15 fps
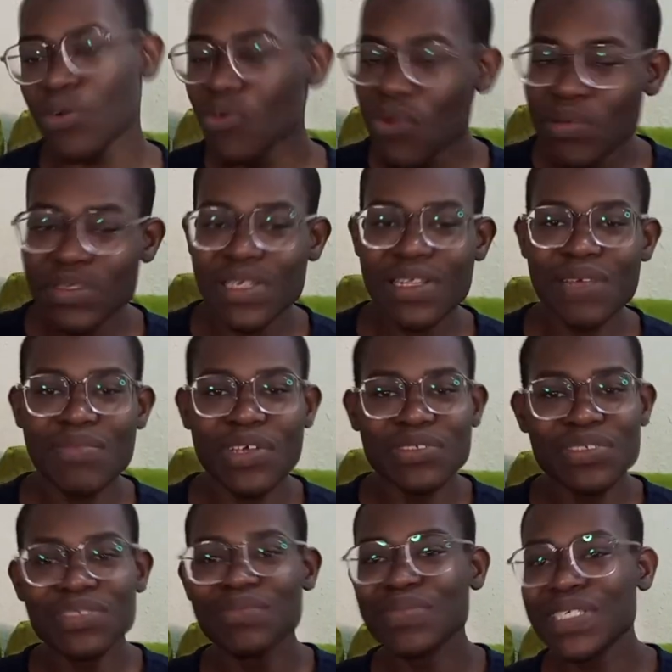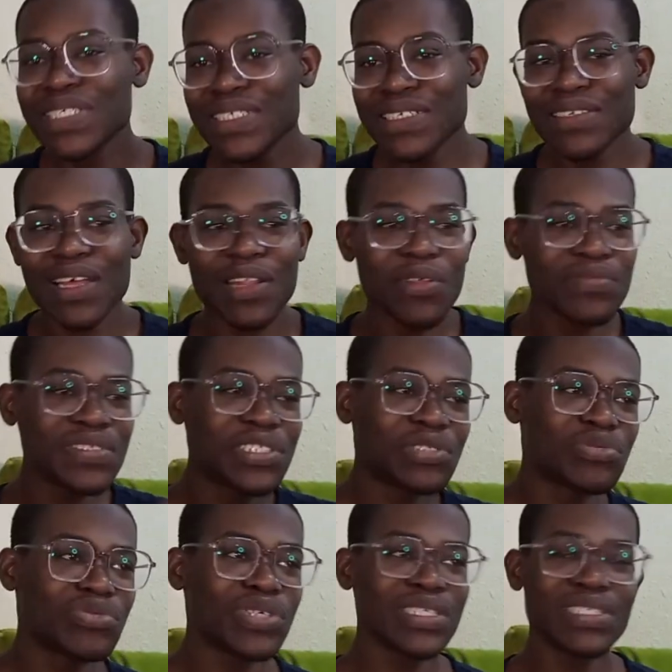oh, Salam, you're doing amazing, I love this
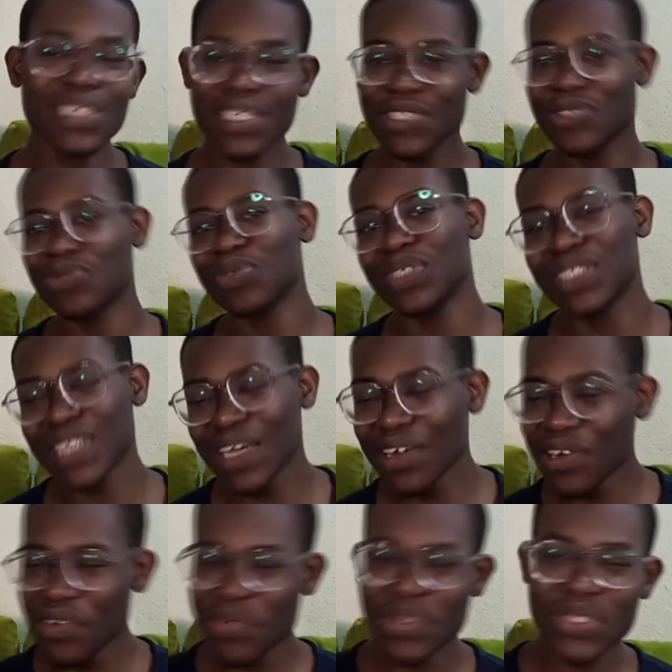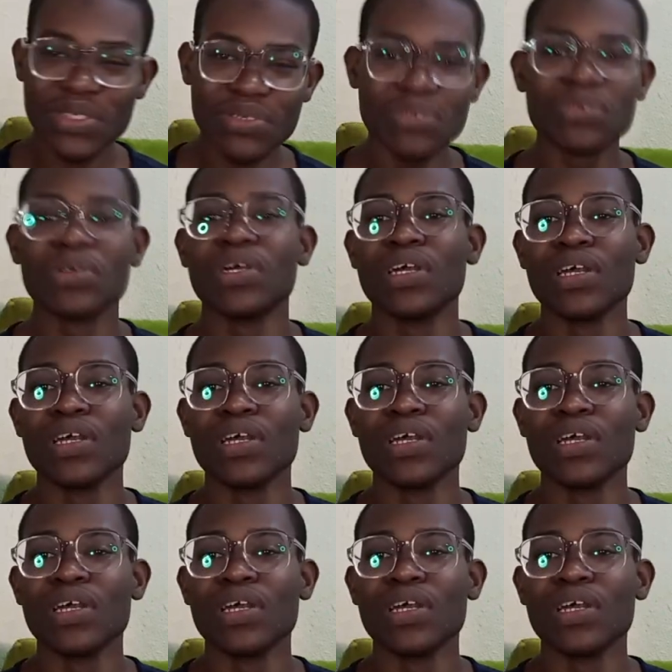spread, nice tweet, I agree with you.